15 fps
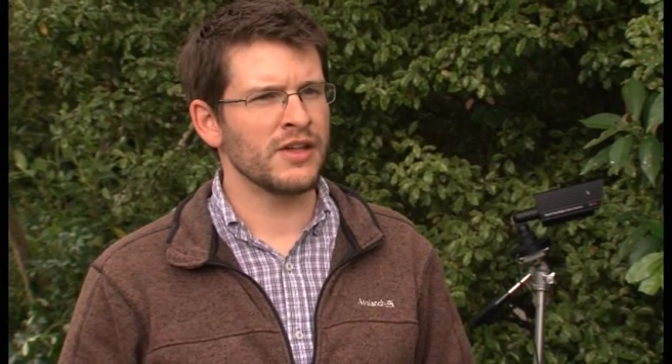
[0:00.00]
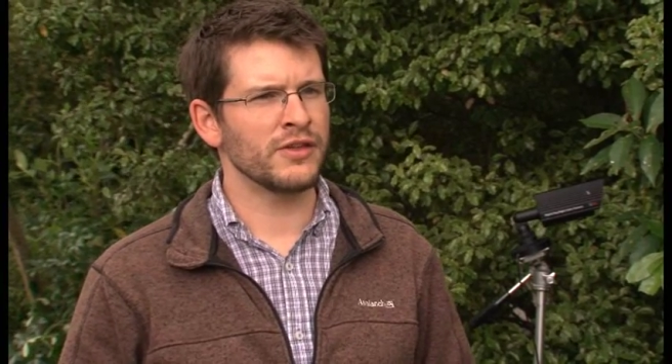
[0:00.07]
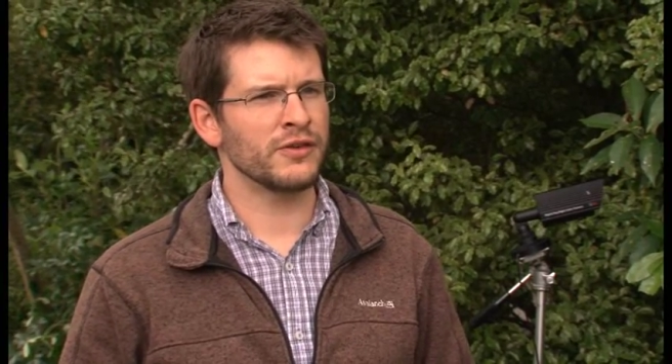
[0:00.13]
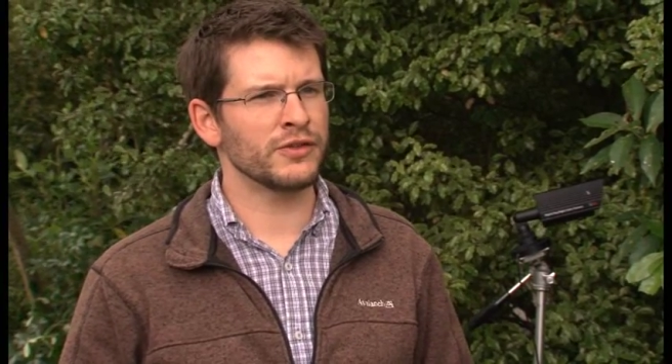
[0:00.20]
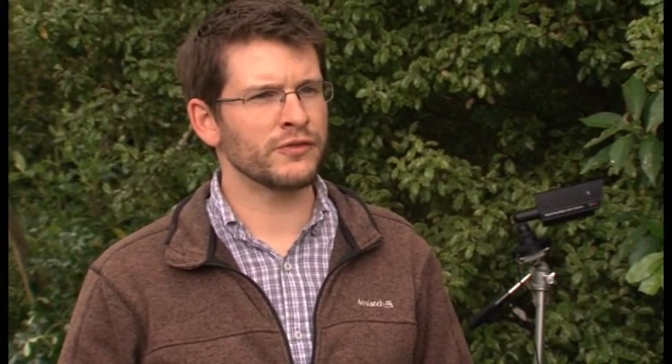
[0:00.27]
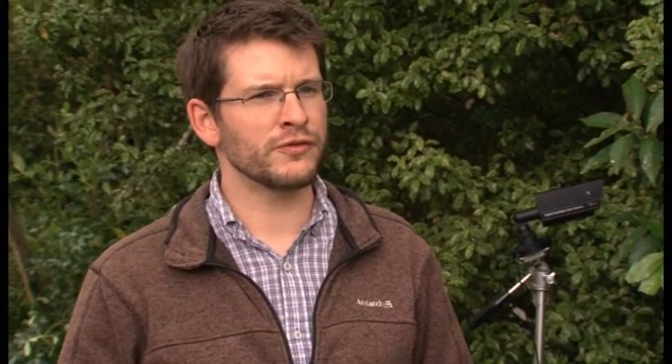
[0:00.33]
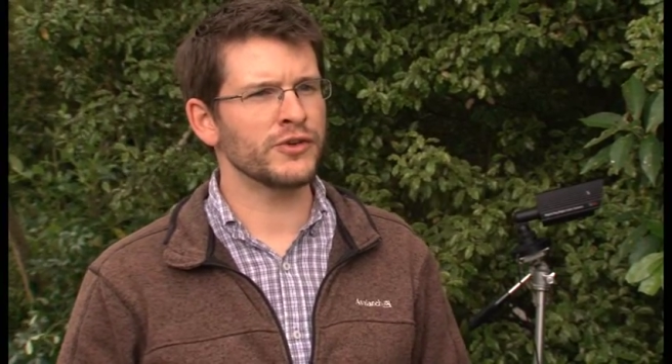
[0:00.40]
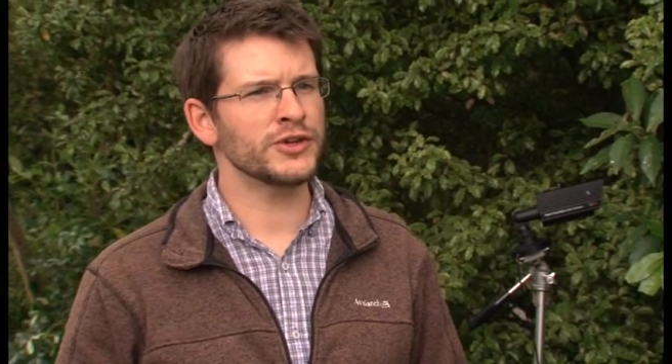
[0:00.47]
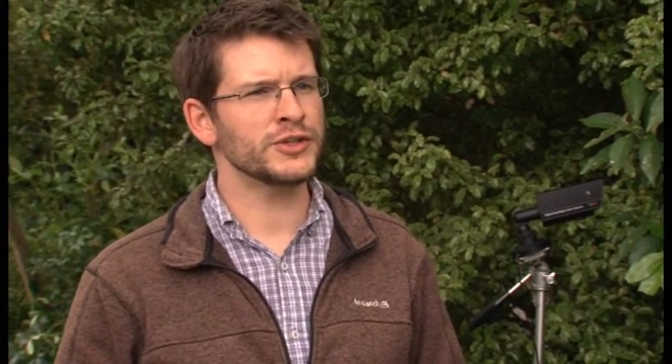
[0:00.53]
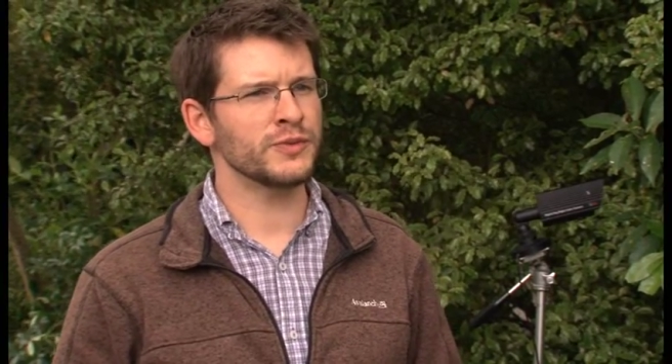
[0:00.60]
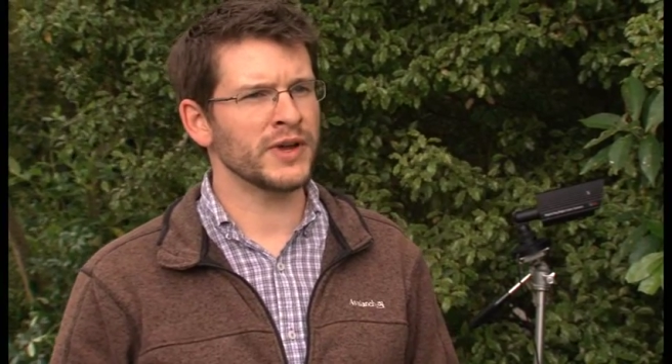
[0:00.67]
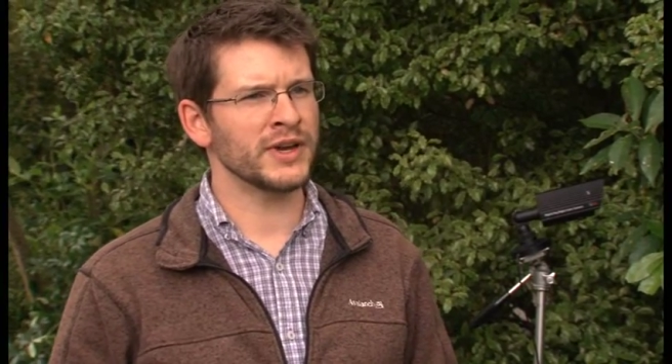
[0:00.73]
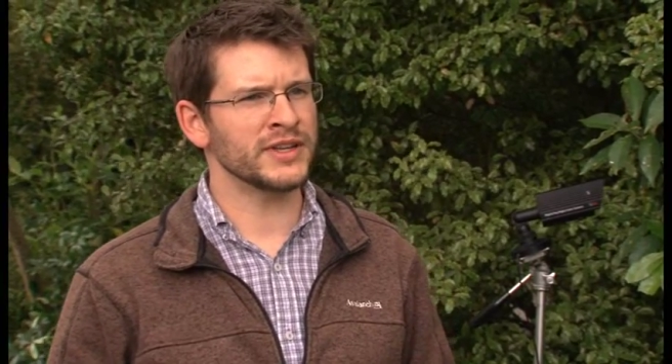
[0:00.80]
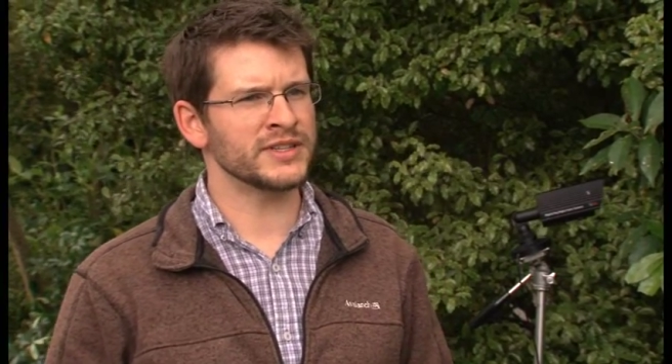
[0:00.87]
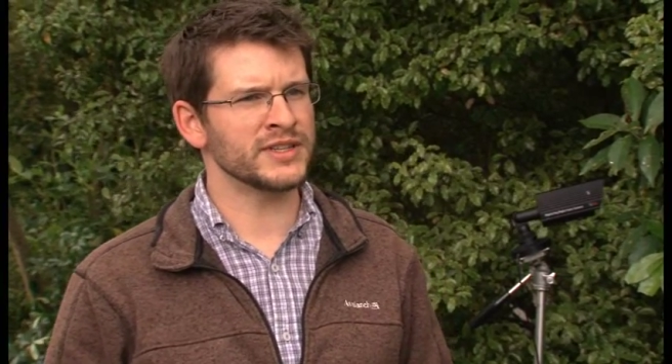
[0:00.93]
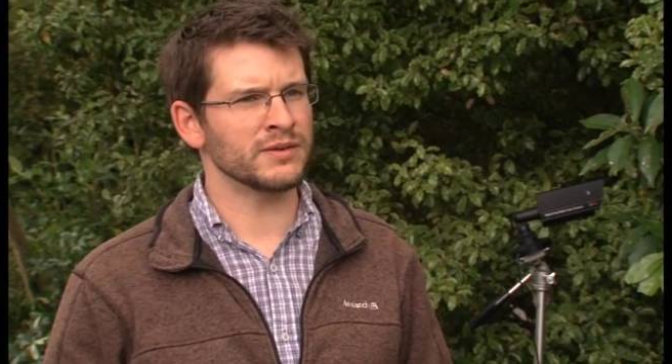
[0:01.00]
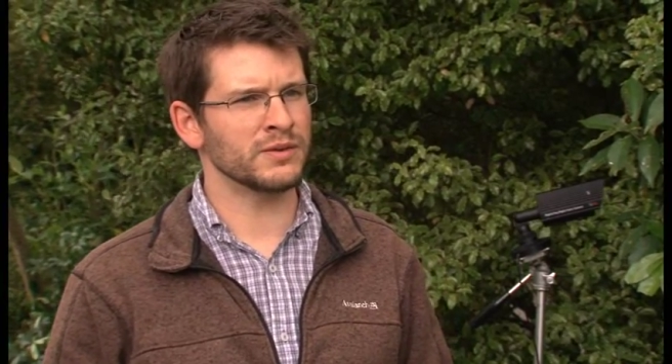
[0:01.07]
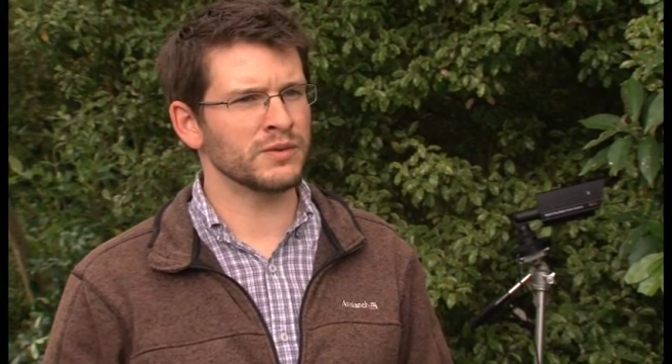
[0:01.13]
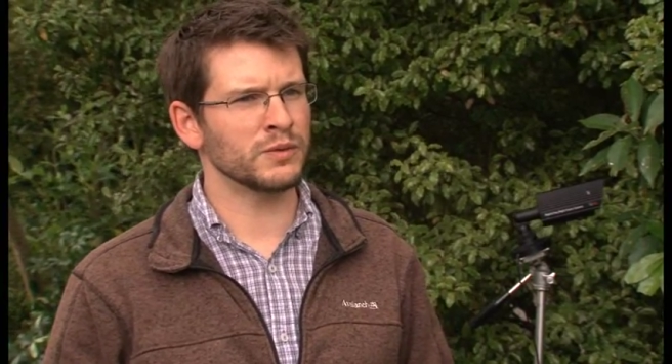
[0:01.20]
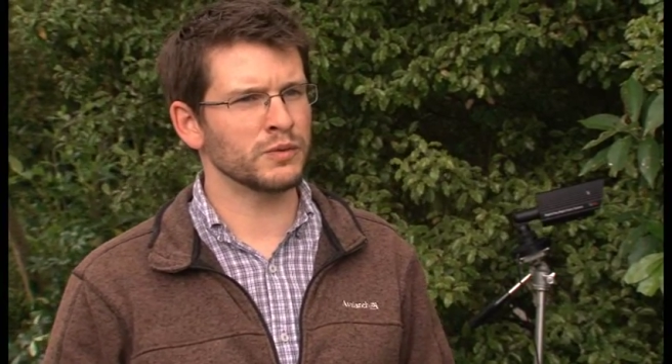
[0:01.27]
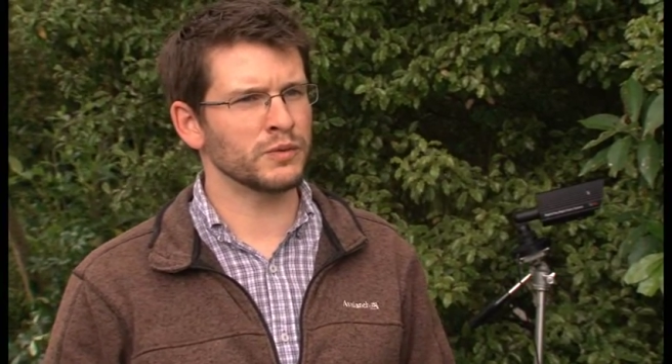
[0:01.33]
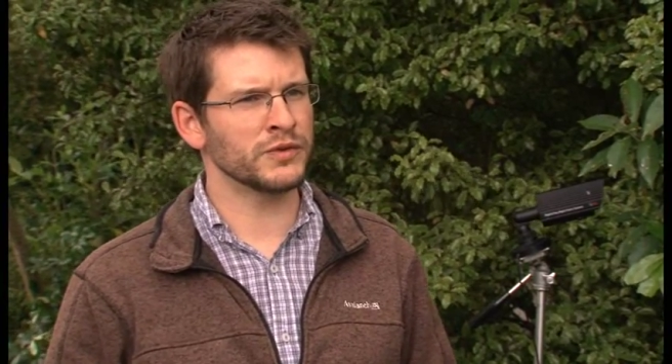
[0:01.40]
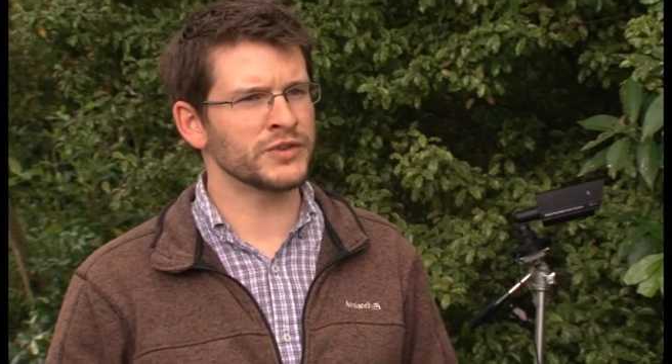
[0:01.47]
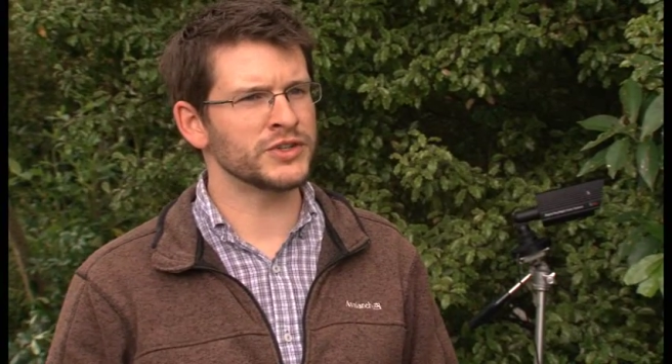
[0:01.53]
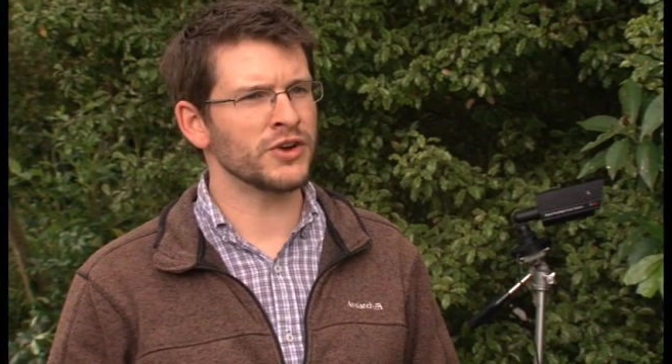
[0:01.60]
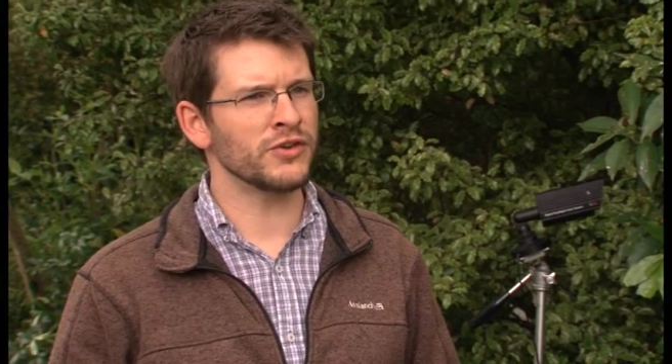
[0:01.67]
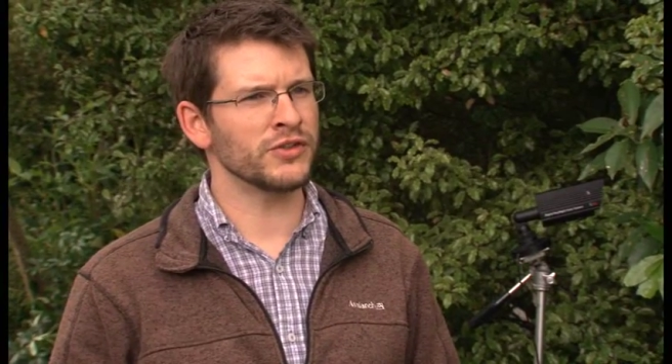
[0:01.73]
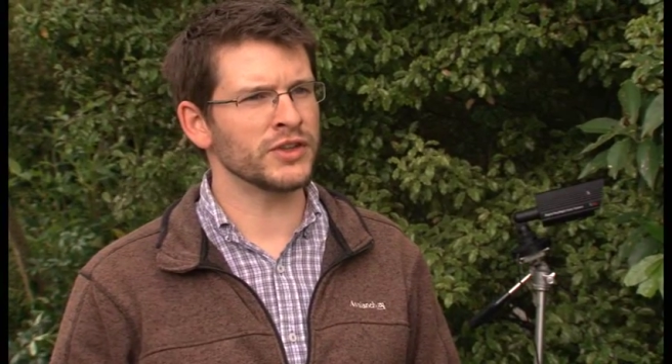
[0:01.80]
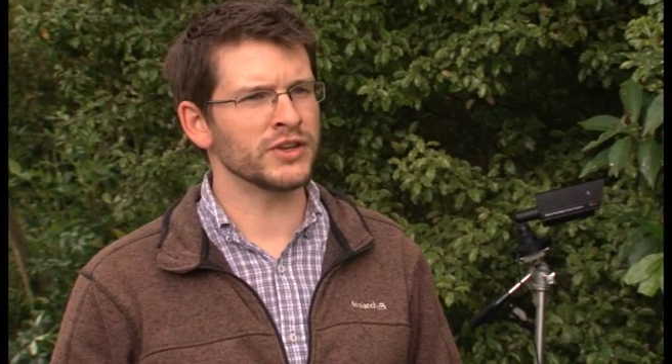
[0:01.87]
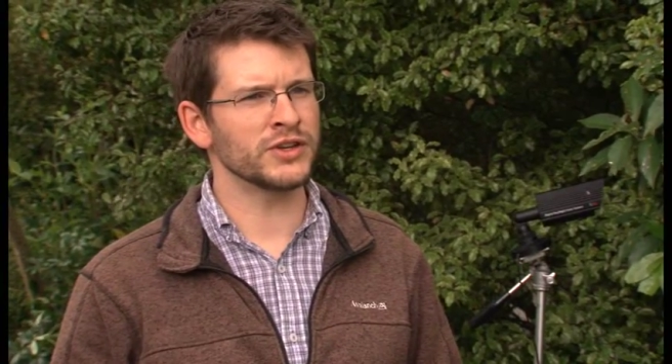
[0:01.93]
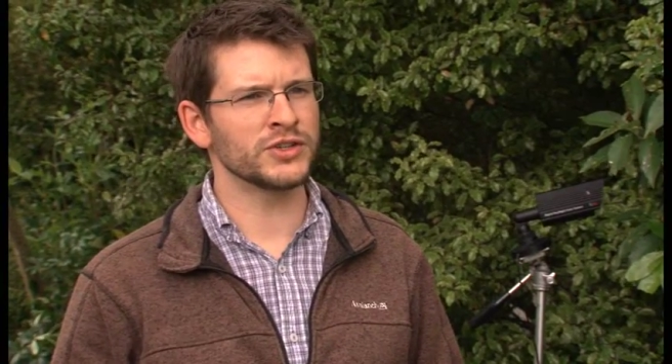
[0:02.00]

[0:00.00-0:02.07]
The first one is that we've shown that